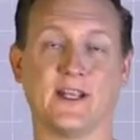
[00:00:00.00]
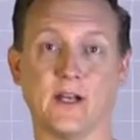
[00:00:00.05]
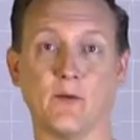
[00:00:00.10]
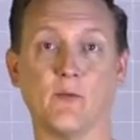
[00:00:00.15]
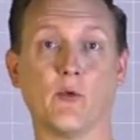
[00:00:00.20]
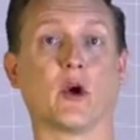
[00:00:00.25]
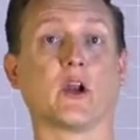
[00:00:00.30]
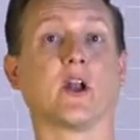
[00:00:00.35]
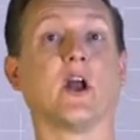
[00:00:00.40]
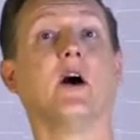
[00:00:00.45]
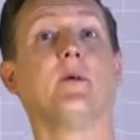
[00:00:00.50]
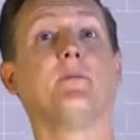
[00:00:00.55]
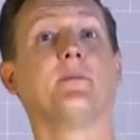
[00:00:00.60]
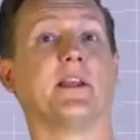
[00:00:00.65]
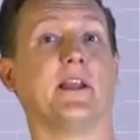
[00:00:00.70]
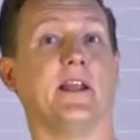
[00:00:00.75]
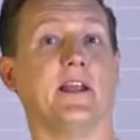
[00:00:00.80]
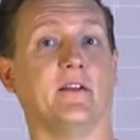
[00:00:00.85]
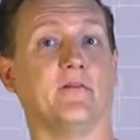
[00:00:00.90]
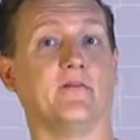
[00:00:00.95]
in a more
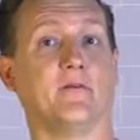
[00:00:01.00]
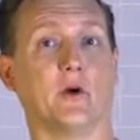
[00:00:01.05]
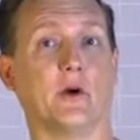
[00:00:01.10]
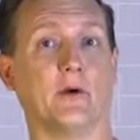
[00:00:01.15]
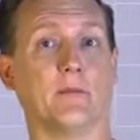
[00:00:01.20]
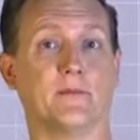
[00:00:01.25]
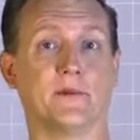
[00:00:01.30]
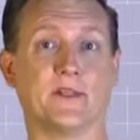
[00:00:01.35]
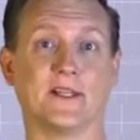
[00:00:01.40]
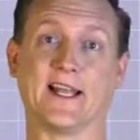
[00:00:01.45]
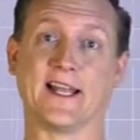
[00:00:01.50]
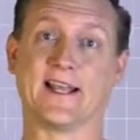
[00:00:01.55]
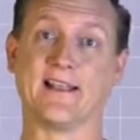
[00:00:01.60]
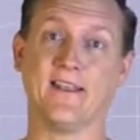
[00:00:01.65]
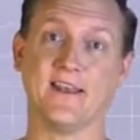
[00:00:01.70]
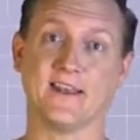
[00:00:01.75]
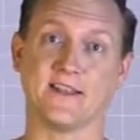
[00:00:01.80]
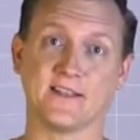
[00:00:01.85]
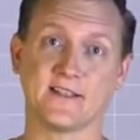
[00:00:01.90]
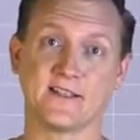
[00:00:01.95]
complicated form, like
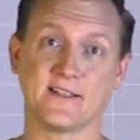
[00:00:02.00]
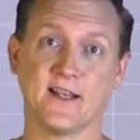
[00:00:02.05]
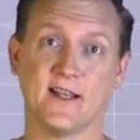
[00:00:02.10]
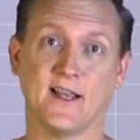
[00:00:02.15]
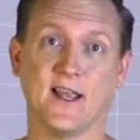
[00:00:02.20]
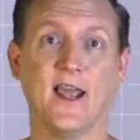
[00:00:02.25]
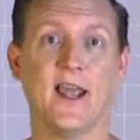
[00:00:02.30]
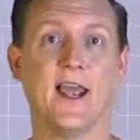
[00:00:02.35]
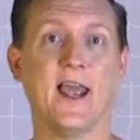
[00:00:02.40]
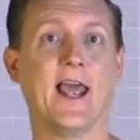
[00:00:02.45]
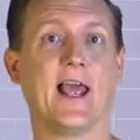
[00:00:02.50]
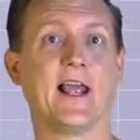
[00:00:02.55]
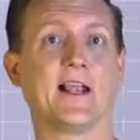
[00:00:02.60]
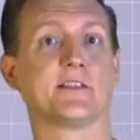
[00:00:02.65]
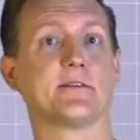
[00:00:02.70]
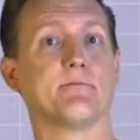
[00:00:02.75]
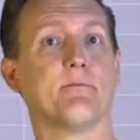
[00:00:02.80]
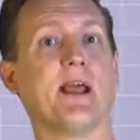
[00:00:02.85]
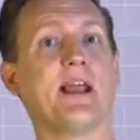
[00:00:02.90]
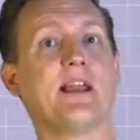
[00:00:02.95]
this:
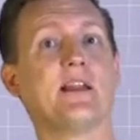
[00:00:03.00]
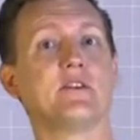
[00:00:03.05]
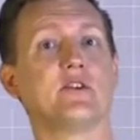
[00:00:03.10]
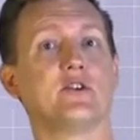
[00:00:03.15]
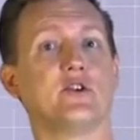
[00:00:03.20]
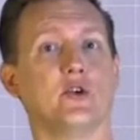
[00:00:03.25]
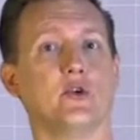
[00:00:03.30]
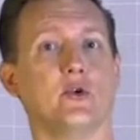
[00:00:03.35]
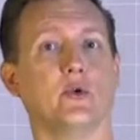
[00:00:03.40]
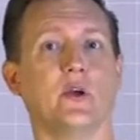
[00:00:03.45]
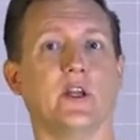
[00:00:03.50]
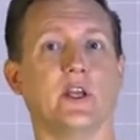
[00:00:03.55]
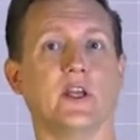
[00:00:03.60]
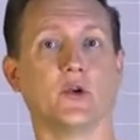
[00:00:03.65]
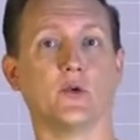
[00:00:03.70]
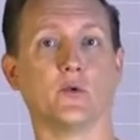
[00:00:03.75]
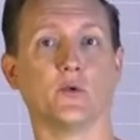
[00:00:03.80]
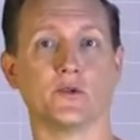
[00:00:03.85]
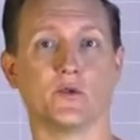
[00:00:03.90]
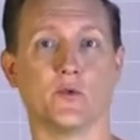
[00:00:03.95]
x minus 2
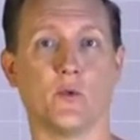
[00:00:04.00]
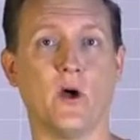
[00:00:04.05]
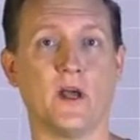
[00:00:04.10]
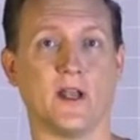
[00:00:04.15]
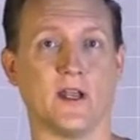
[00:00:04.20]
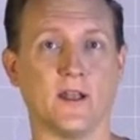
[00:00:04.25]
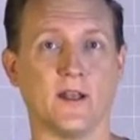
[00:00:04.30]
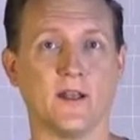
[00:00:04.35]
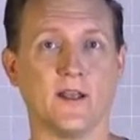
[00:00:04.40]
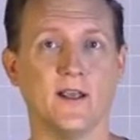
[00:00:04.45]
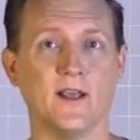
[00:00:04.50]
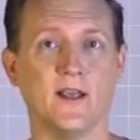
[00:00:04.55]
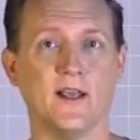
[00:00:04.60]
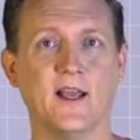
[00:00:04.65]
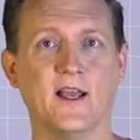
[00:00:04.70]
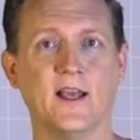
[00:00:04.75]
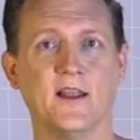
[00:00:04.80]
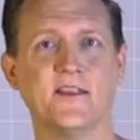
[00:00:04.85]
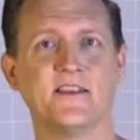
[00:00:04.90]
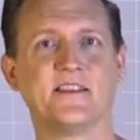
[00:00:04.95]
equals 1.
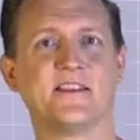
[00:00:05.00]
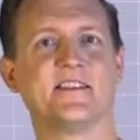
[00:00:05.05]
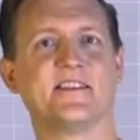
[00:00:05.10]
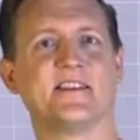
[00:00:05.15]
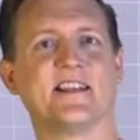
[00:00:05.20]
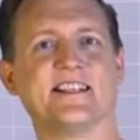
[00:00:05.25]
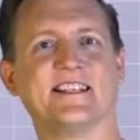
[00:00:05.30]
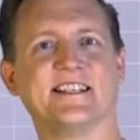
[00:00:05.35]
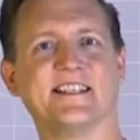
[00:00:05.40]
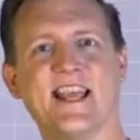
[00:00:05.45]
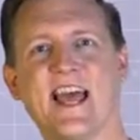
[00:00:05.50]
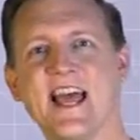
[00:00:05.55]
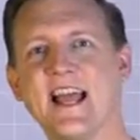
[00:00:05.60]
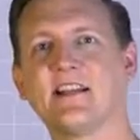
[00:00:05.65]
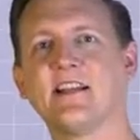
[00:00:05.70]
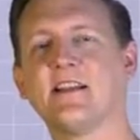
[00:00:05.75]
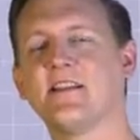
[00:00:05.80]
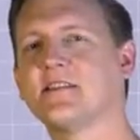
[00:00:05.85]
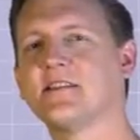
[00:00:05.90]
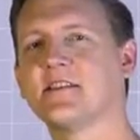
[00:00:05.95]
This is
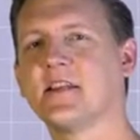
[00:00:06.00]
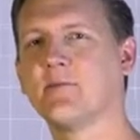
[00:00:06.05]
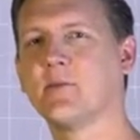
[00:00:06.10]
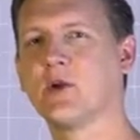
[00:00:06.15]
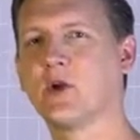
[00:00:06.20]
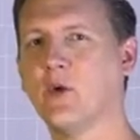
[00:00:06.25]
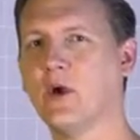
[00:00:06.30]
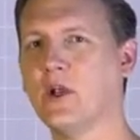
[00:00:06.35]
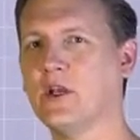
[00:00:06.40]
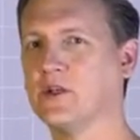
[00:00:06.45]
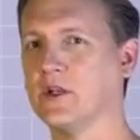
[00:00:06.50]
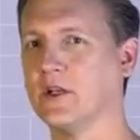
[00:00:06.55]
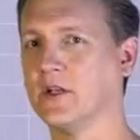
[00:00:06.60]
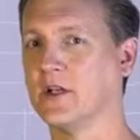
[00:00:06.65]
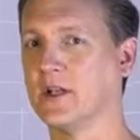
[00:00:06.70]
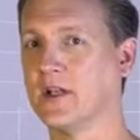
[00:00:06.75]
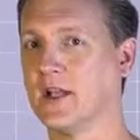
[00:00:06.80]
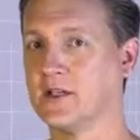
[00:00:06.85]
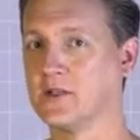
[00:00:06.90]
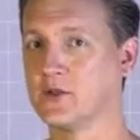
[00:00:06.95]
exactly the same
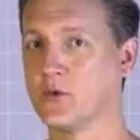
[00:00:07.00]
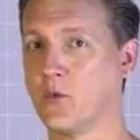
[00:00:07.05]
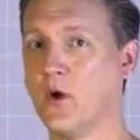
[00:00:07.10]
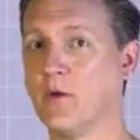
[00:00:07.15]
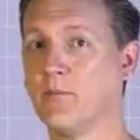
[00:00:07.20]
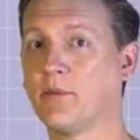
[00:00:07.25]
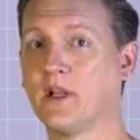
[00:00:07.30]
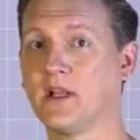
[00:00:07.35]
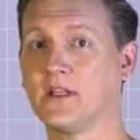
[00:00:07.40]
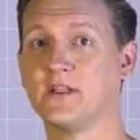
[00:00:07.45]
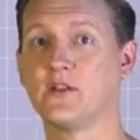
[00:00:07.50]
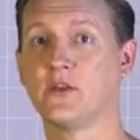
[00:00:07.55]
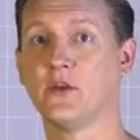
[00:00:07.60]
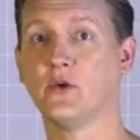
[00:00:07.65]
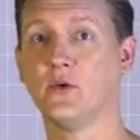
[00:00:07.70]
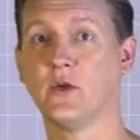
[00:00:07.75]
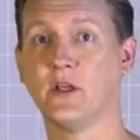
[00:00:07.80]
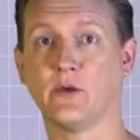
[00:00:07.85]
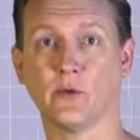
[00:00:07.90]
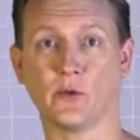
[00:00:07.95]
equation as 1 plus
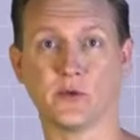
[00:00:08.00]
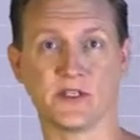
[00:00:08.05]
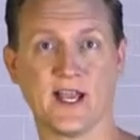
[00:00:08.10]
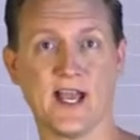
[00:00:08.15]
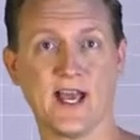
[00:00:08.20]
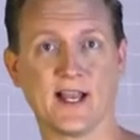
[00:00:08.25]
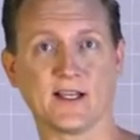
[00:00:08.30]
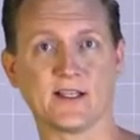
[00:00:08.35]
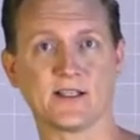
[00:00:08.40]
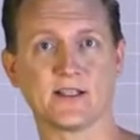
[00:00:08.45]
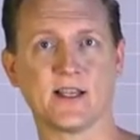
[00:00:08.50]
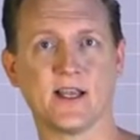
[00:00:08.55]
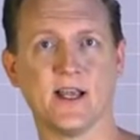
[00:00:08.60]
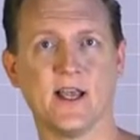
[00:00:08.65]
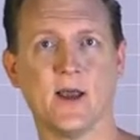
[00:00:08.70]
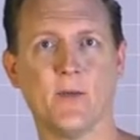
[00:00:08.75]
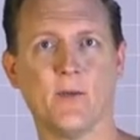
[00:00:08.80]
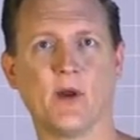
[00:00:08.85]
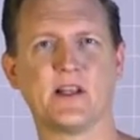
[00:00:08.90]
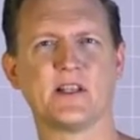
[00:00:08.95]
2 equals x,
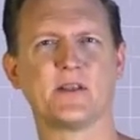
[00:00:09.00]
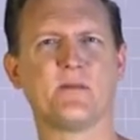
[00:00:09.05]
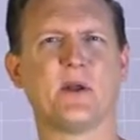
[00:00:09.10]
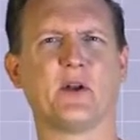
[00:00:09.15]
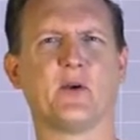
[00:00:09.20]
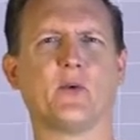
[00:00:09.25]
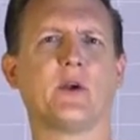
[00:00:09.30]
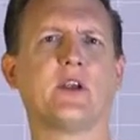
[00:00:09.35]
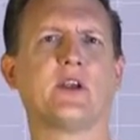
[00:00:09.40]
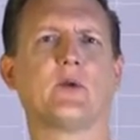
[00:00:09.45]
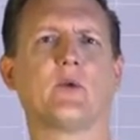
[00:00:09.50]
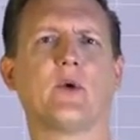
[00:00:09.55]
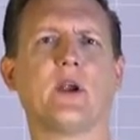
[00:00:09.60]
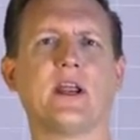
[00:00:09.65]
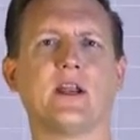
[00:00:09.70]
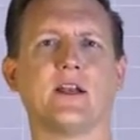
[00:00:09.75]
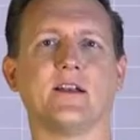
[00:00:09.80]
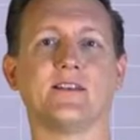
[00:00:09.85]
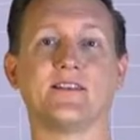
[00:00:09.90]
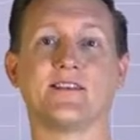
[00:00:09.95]
but it's been
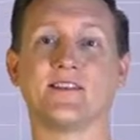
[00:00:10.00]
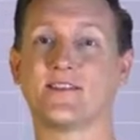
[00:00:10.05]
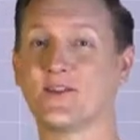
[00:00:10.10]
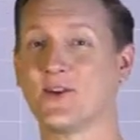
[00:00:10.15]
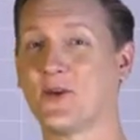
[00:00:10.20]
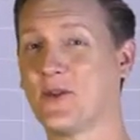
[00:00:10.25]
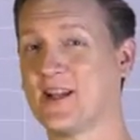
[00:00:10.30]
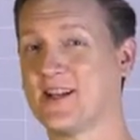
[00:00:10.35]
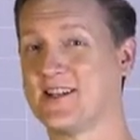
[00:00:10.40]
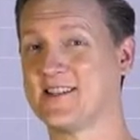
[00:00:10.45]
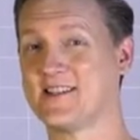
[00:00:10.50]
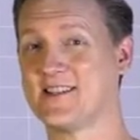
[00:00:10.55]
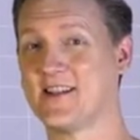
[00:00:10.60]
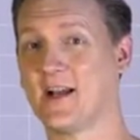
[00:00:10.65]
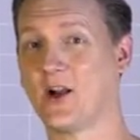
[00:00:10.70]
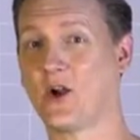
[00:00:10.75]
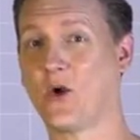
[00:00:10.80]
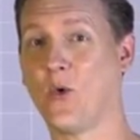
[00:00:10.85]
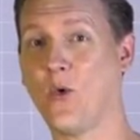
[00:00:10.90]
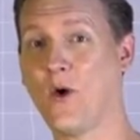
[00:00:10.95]
rearranged so that it's
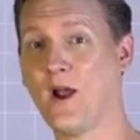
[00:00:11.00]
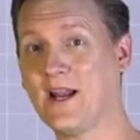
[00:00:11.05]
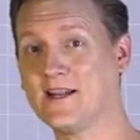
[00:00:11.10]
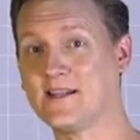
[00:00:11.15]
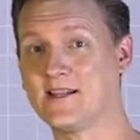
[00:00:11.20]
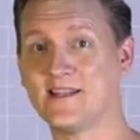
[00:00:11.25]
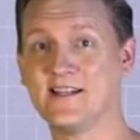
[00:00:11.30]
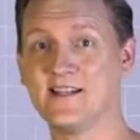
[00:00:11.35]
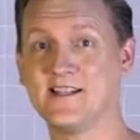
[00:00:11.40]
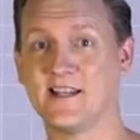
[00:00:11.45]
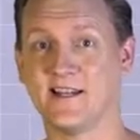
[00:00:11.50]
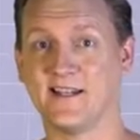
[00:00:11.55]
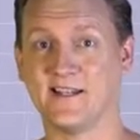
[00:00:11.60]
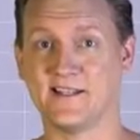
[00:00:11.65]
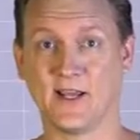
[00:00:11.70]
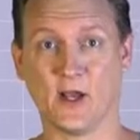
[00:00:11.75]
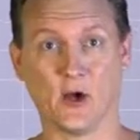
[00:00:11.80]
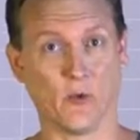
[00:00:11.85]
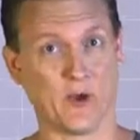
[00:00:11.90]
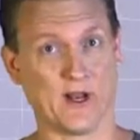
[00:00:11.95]
not quite as easy to
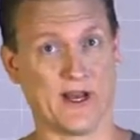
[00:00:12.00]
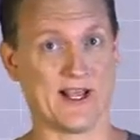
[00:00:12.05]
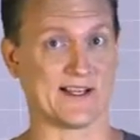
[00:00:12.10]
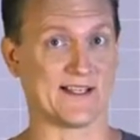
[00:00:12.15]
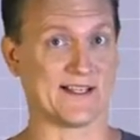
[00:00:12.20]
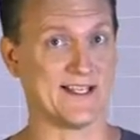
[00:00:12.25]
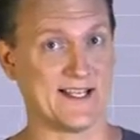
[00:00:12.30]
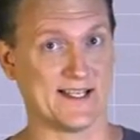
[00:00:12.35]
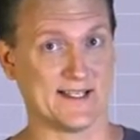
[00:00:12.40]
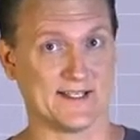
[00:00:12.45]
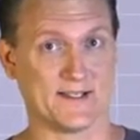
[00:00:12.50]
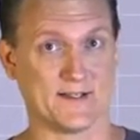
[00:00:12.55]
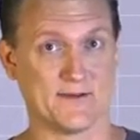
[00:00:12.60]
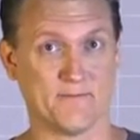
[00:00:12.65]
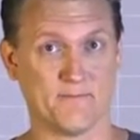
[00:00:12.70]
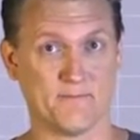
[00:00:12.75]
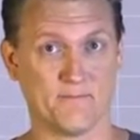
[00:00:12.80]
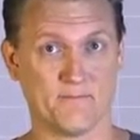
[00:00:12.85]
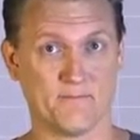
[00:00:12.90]
tell what x is.